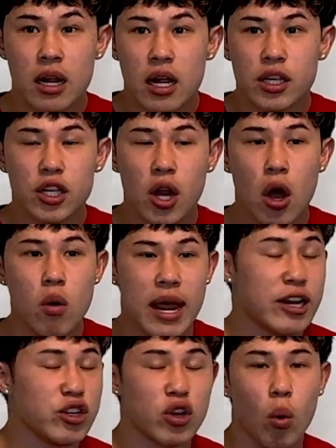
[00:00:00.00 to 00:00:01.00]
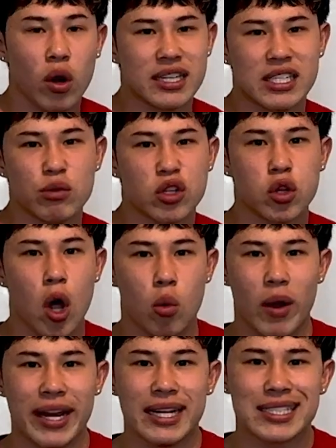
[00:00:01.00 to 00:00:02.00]
and you don't want to deal with the long
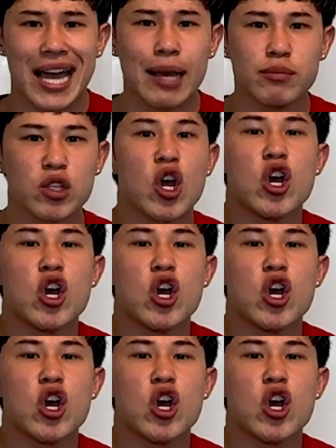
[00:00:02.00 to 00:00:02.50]
waiting times,